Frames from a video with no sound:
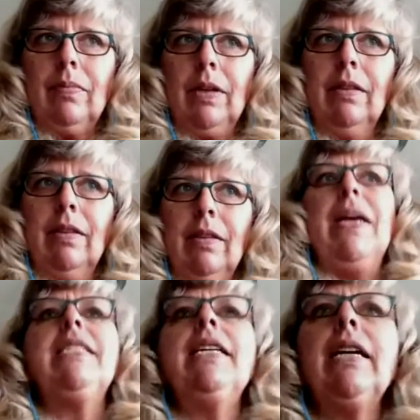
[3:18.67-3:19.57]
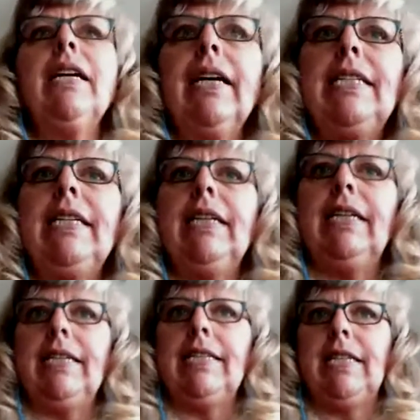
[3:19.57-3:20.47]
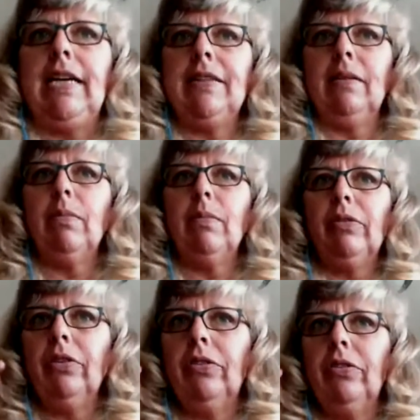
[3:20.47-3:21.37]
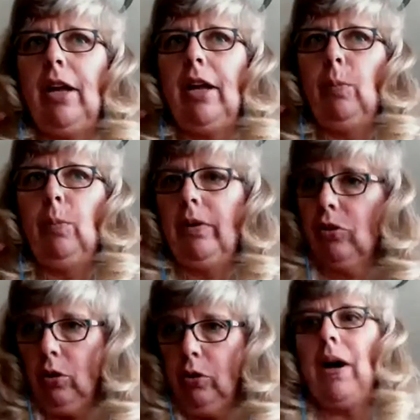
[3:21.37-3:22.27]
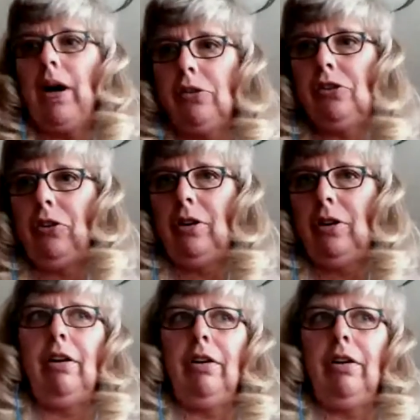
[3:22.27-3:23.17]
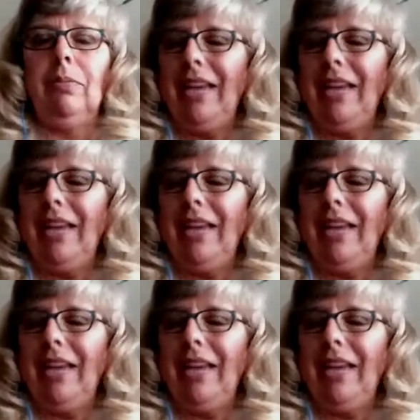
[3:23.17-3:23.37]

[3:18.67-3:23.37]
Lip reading: the basic idea is that the muscles that help us to hold posture, he calls them